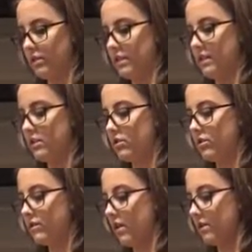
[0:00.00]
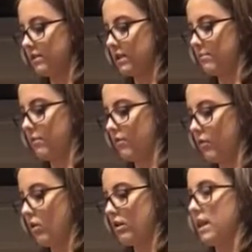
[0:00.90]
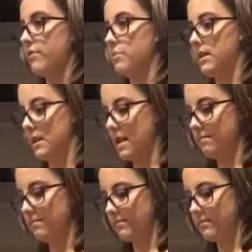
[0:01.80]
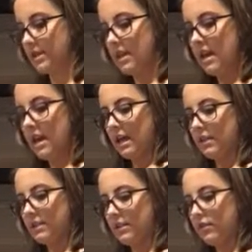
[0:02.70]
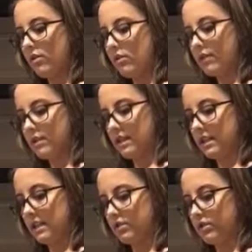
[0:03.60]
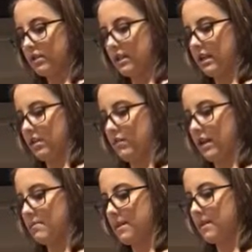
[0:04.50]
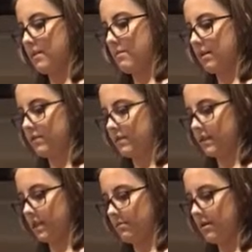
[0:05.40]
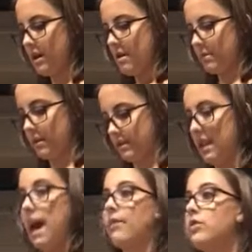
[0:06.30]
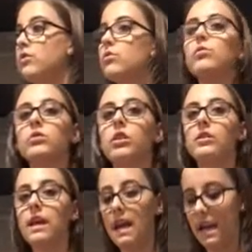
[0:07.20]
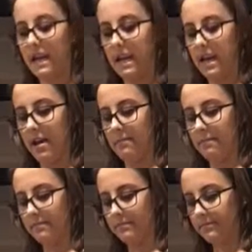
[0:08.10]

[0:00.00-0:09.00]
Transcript: for teenagers to fall asleep before 11 p.m. It is difficult for teenagers to get the recommended amount of sleep because the average school starts at 8 a.m.